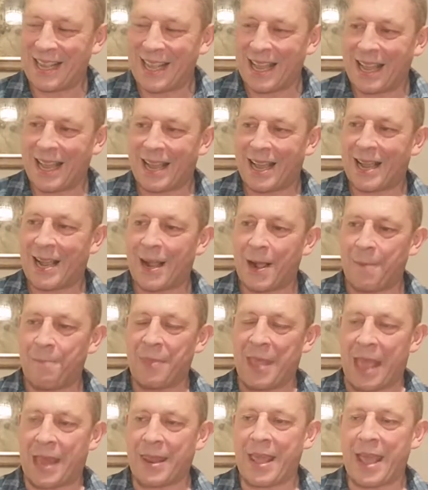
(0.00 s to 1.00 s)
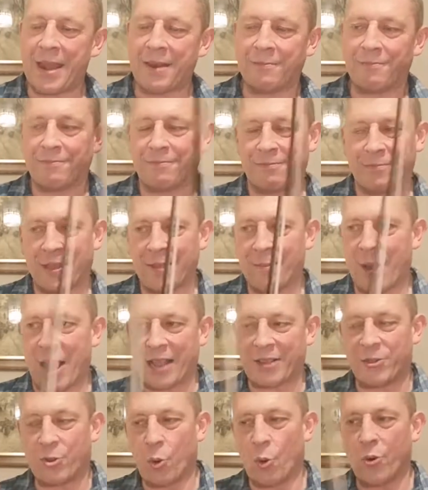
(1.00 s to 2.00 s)
And then the amount
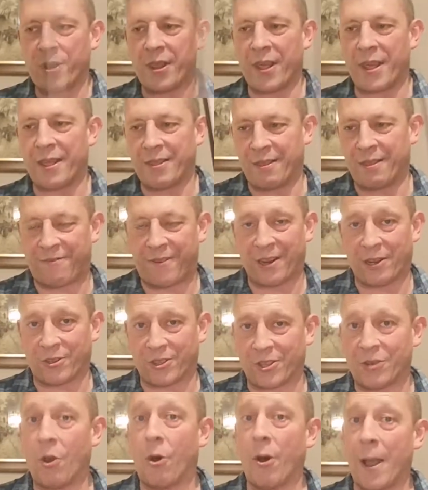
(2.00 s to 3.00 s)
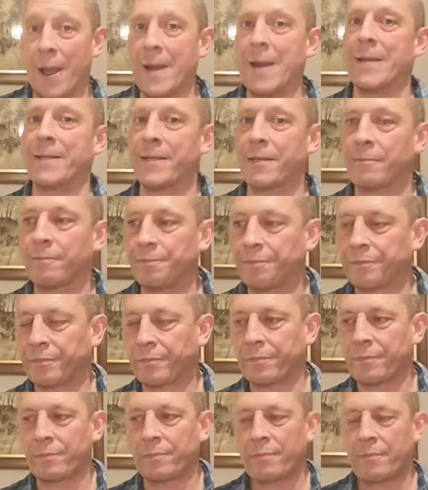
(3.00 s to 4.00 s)
of tone that the fiddle's got in it.
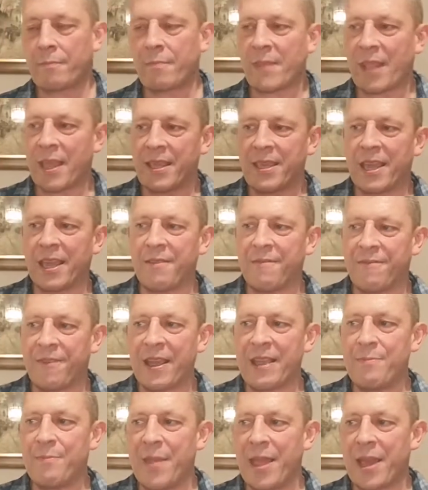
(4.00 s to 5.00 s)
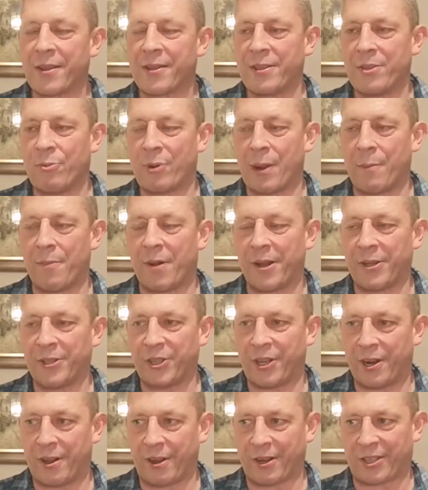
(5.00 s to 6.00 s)
You can find more than you would
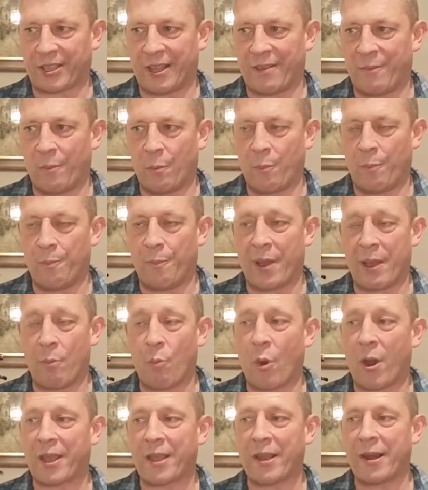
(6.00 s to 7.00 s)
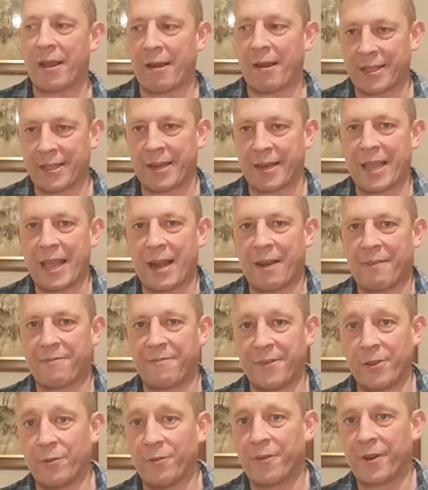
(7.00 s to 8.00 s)
imagine actually by working at it and getting a
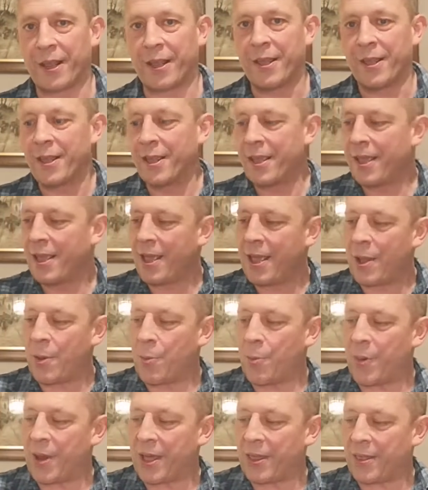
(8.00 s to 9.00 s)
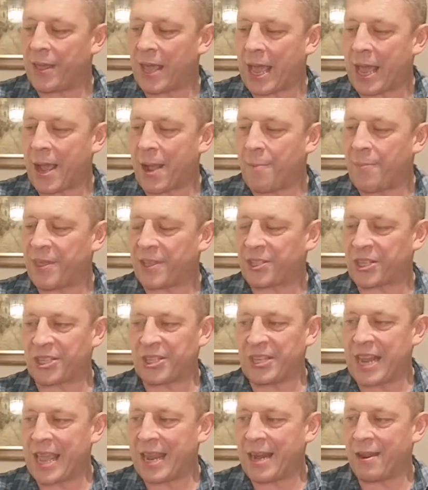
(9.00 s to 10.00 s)
feel for it. But this has
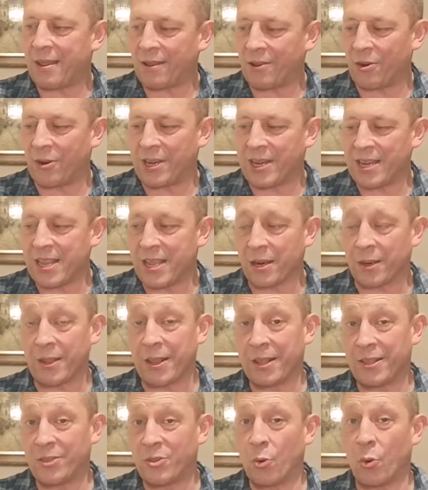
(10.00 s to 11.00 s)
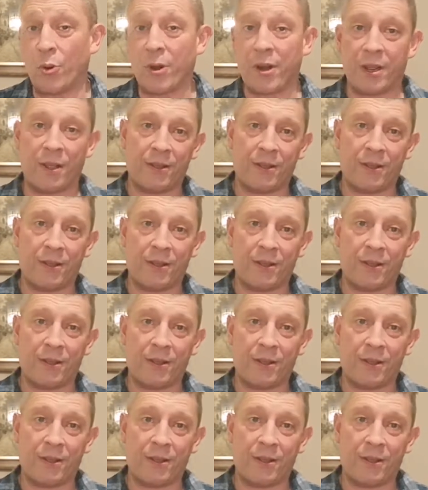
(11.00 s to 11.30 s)
got nearly the tone.